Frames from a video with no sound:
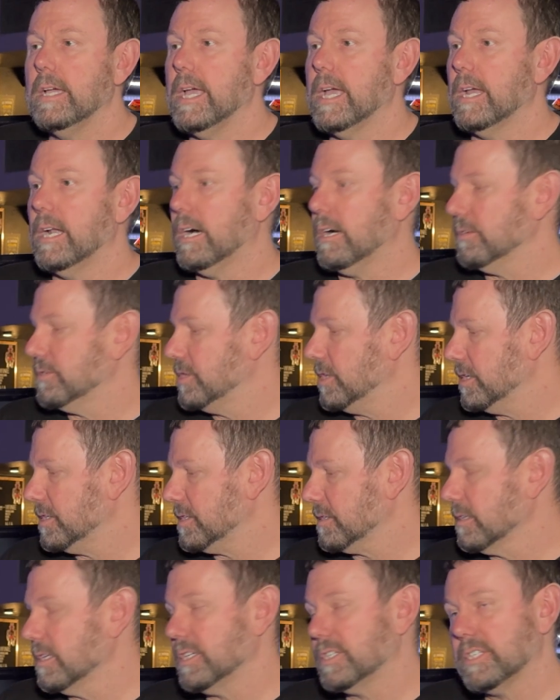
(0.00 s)
and I'll
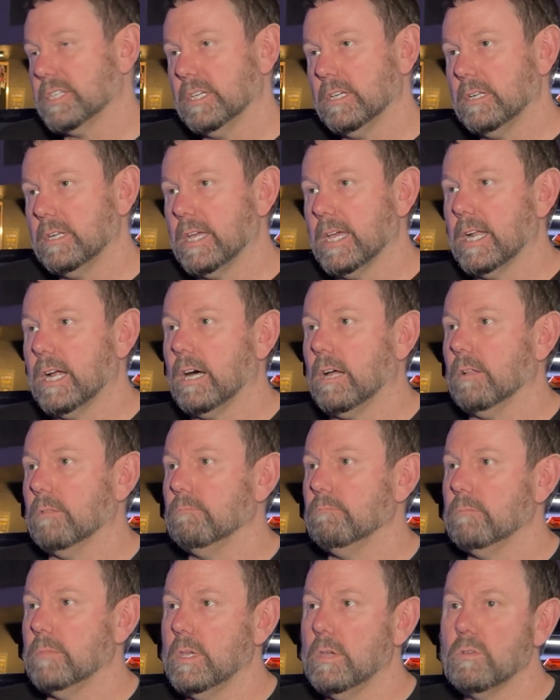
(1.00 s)
just listen and
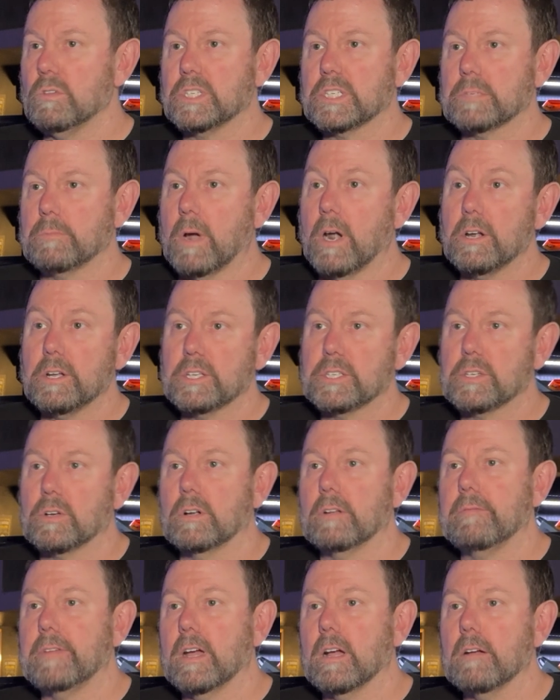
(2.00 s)
I'll use Smaart to
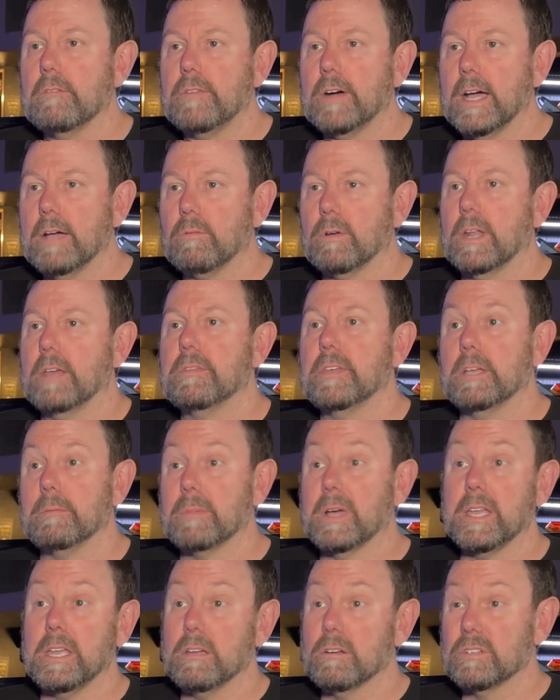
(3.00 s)
sort of verify what I
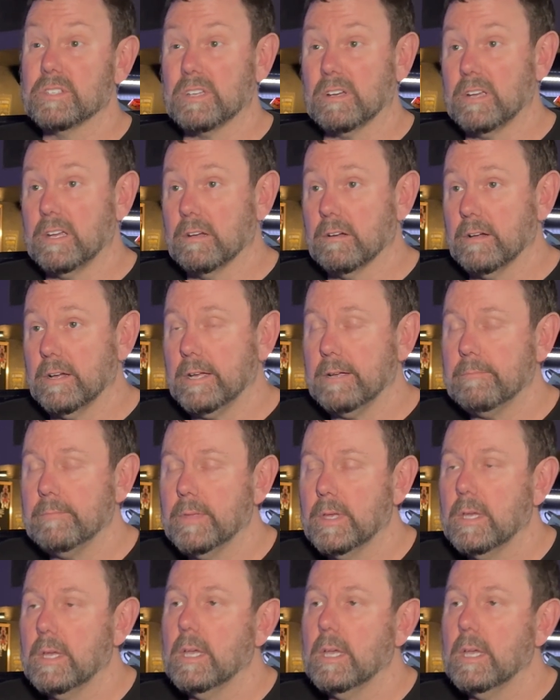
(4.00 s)
think my ears are hearing.